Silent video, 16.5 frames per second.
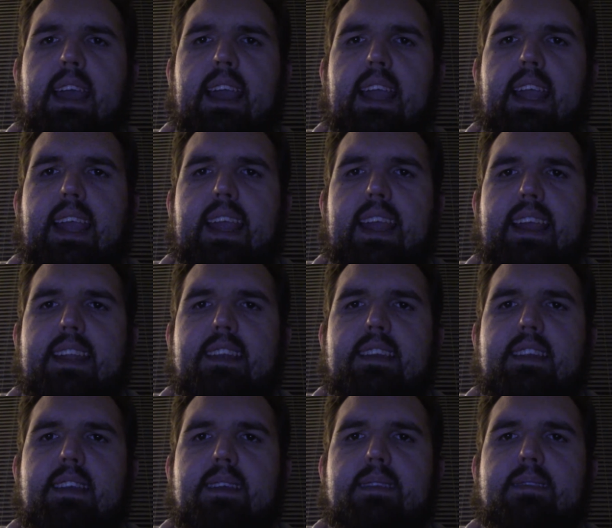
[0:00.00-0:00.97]
And
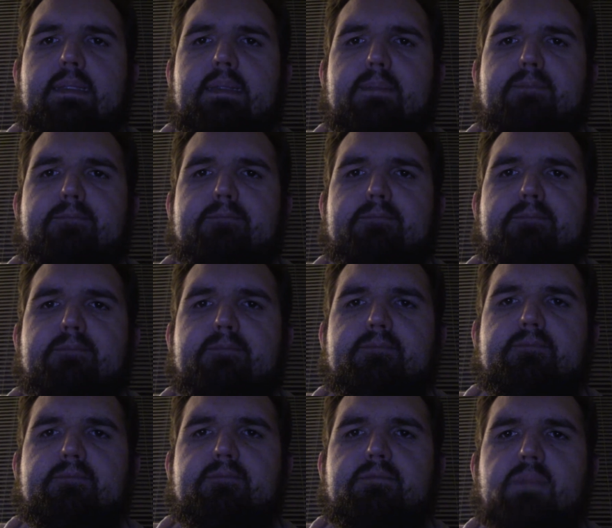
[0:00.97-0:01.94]

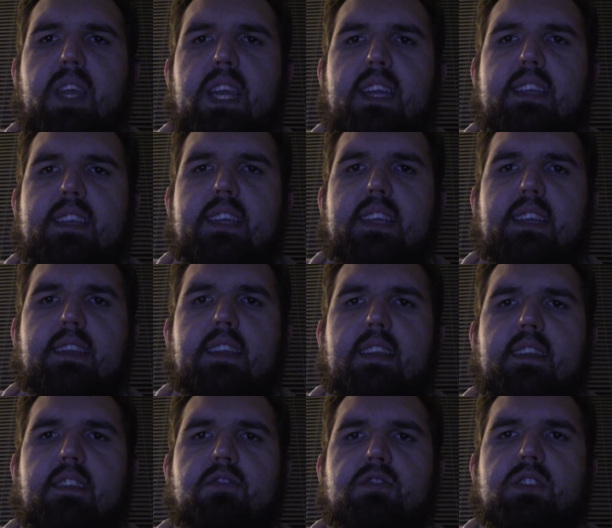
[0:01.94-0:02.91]
I think that
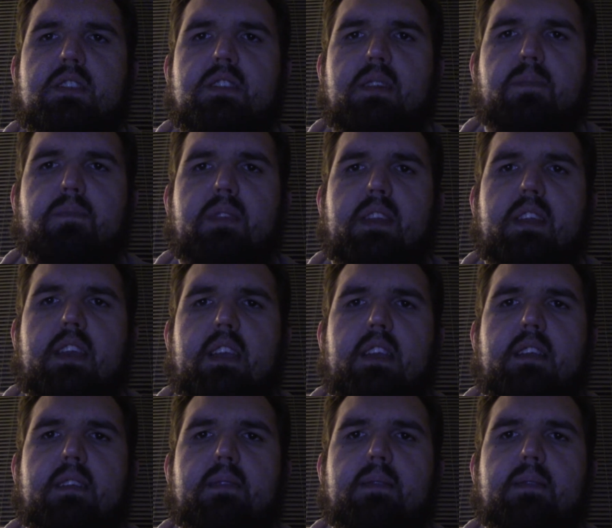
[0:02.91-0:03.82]
there's something